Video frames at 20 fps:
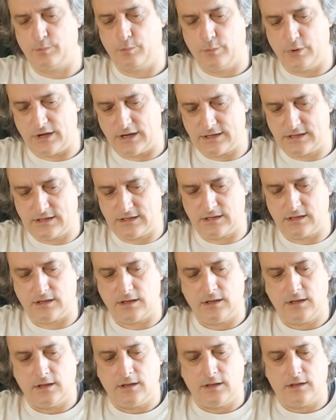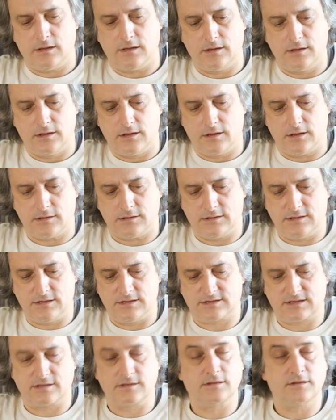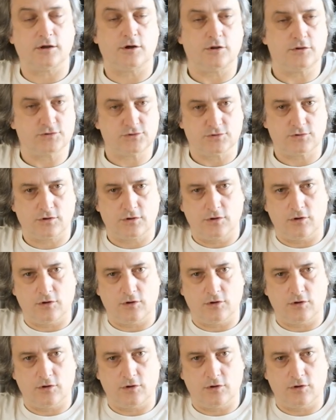But this can also